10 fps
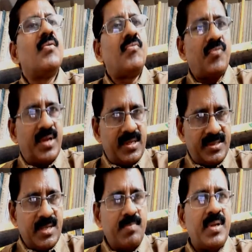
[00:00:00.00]
For
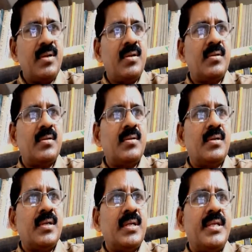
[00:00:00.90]
example,
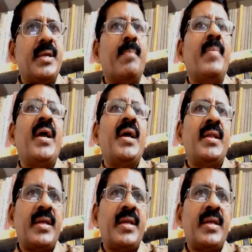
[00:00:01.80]
a man